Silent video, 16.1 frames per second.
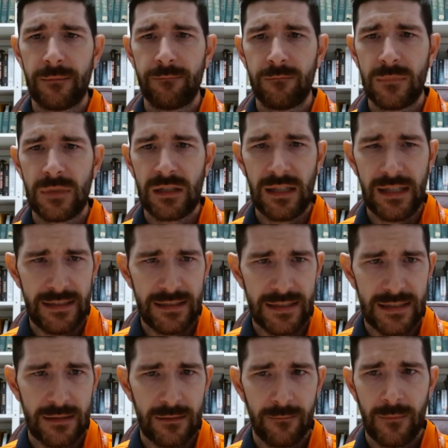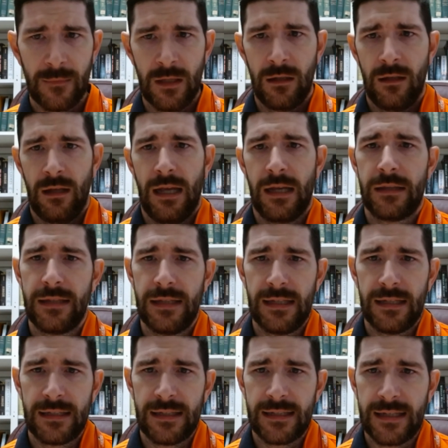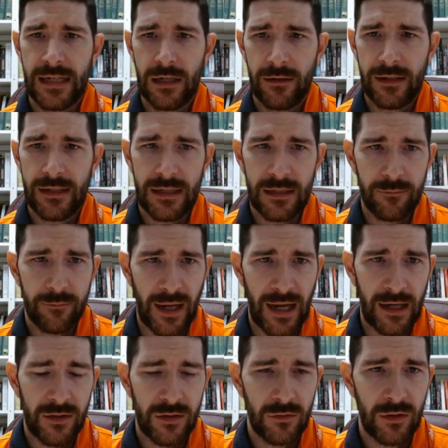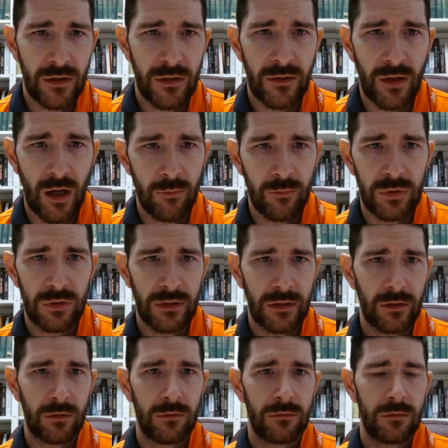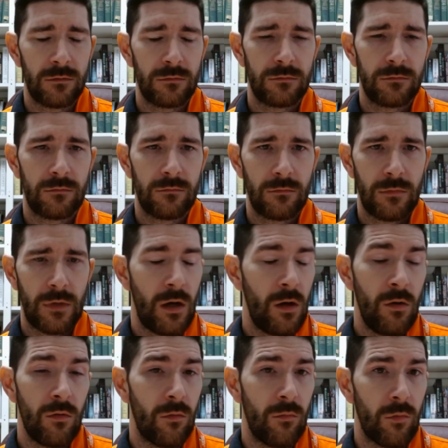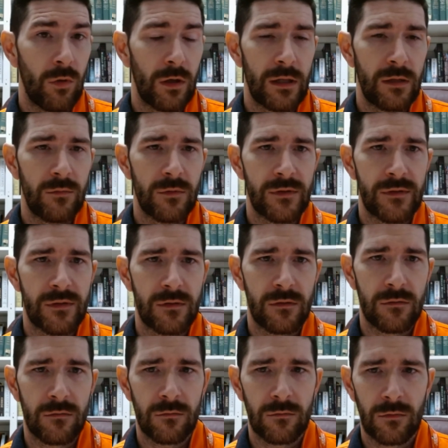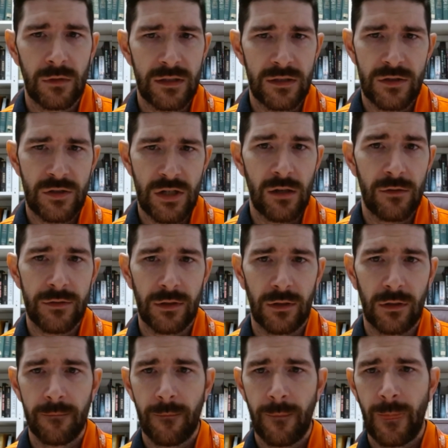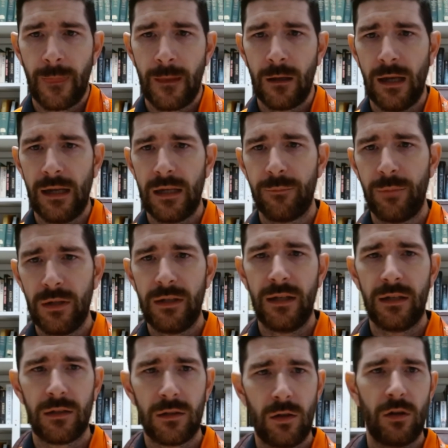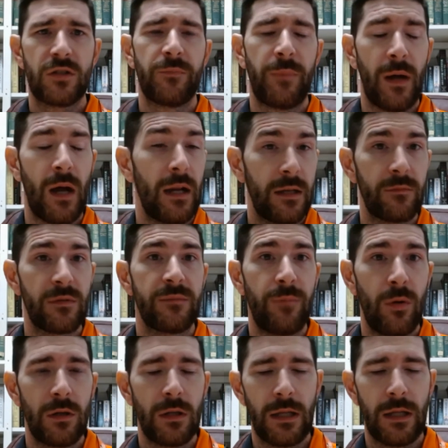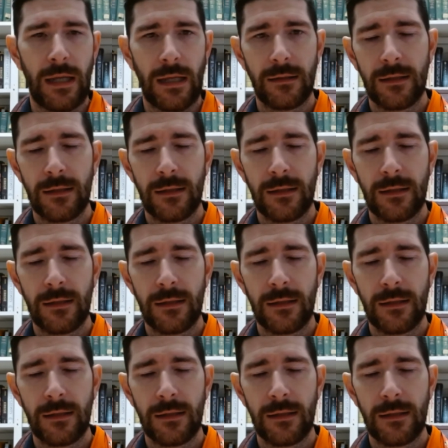cleaned it, and then he carried it back to his humble little home where he was, his shelter, and he put it in a large pot and he was boiling it.